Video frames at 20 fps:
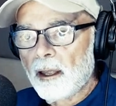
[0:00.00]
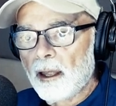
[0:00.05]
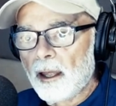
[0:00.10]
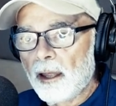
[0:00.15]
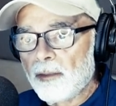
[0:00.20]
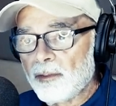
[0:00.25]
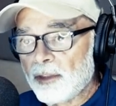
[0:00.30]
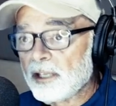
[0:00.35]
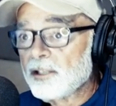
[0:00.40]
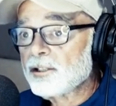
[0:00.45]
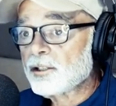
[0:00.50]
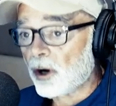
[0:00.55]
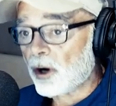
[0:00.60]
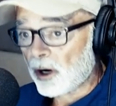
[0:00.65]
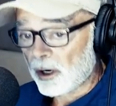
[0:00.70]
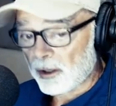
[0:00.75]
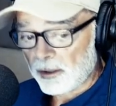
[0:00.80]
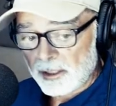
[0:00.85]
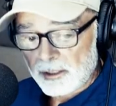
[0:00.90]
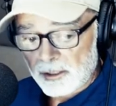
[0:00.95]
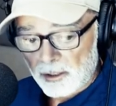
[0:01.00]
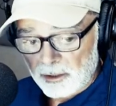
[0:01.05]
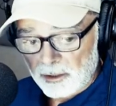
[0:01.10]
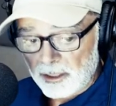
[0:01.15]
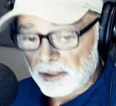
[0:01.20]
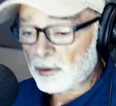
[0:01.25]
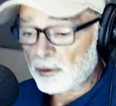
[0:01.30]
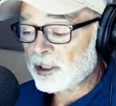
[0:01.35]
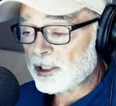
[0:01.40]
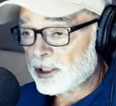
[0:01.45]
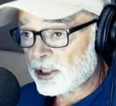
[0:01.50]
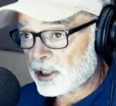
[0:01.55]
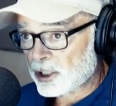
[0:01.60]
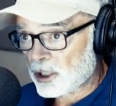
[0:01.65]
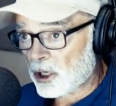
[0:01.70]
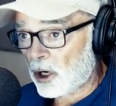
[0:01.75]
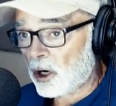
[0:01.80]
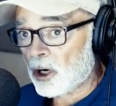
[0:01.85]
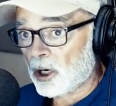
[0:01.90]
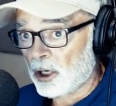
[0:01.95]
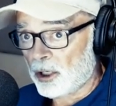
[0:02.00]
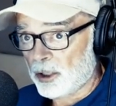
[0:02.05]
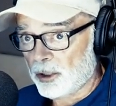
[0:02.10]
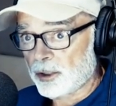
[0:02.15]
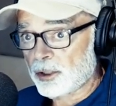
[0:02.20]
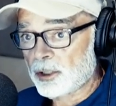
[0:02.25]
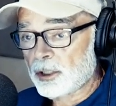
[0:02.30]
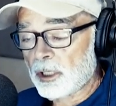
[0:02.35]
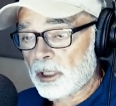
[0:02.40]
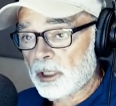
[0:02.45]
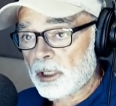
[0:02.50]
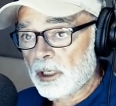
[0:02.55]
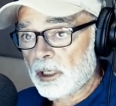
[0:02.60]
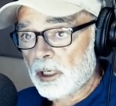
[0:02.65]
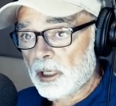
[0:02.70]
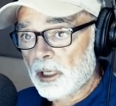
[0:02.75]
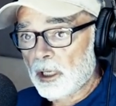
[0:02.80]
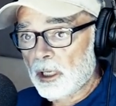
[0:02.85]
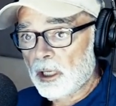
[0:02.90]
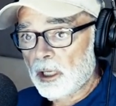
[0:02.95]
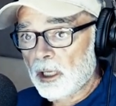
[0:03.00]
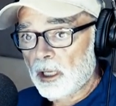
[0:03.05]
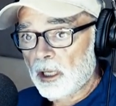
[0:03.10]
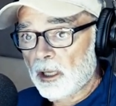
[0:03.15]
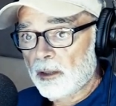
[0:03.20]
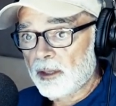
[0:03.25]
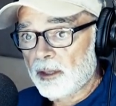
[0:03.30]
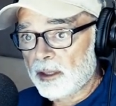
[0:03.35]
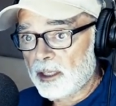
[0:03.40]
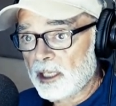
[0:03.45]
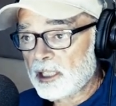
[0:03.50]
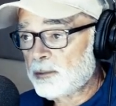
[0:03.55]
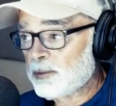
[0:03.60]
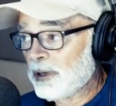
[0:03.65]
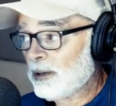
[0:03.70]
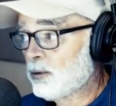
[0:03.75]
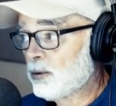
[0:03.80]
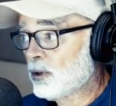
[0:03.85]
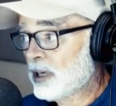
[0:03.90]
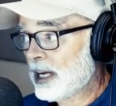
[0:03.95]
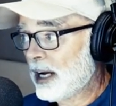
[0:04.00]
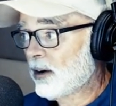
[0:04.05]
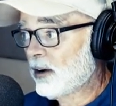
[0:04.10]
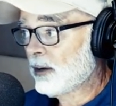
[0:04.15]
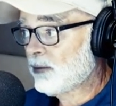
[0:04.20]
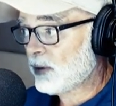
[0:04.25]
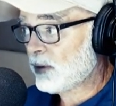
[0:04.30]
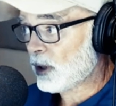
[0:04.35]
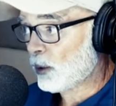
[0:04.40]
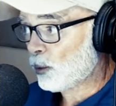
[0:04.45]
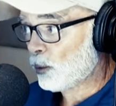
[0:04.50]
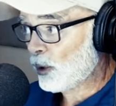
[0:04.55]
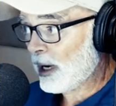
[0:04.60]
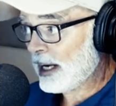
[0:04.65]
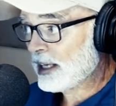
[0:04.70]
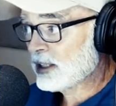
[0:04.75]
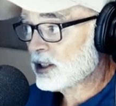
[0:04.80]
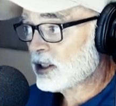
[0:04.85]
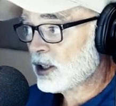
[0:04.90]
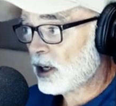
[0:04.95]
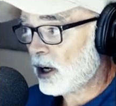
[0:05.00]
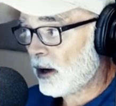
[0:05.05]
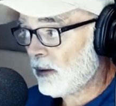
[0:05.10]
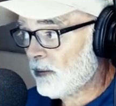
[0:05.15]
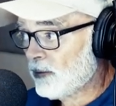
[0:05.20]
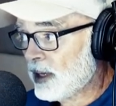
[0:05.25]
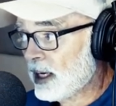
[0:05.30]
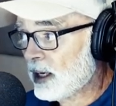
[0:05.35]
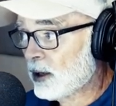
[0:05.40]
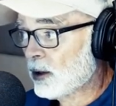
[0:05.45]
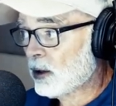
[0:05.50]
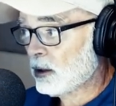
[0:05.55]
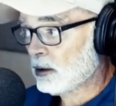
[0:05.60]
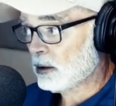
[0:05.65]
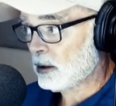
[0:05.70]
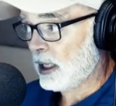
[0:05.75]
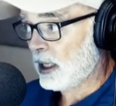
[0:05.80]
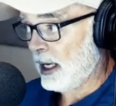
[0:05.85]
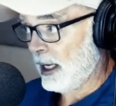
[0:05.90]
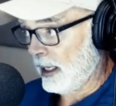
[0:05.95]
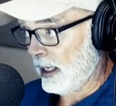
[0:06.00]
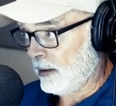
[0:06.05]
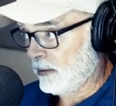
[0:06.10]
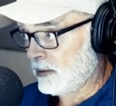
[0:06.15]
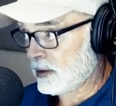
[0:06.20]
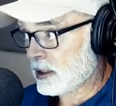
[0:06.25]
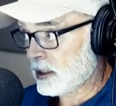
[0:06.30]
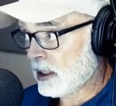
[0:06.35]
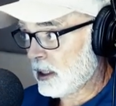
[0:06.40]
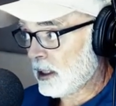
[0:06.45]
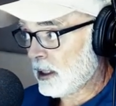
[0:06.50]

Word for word: And these are these are literally scars that these people carry for the rest of their lives.